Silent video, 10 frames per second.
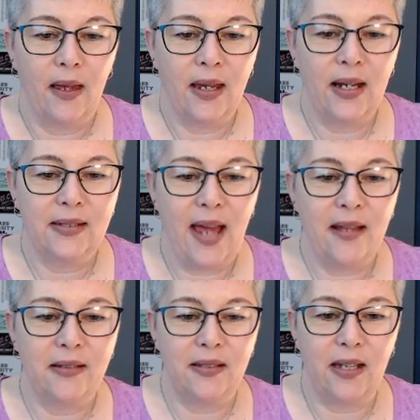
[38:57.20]
Can a
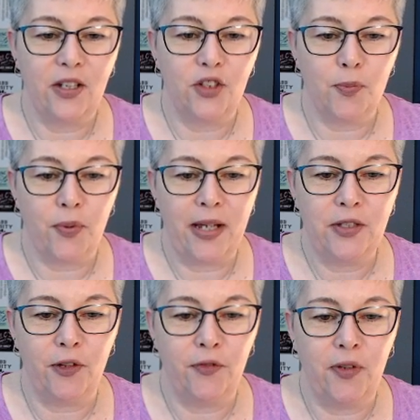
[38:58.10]
satin stitch
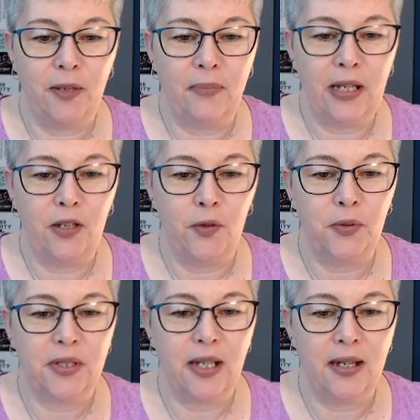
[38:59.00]
presser foot be
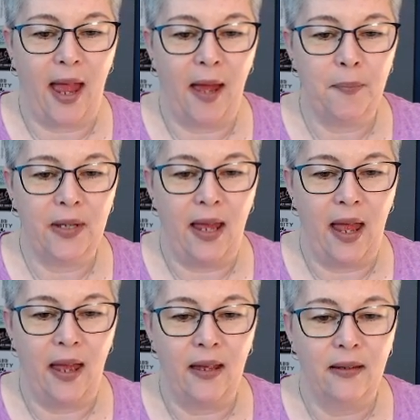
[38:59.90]
used in
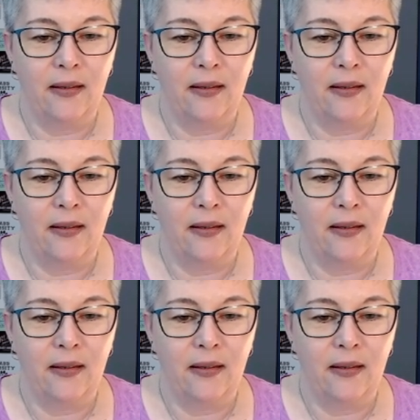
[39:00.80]
applique?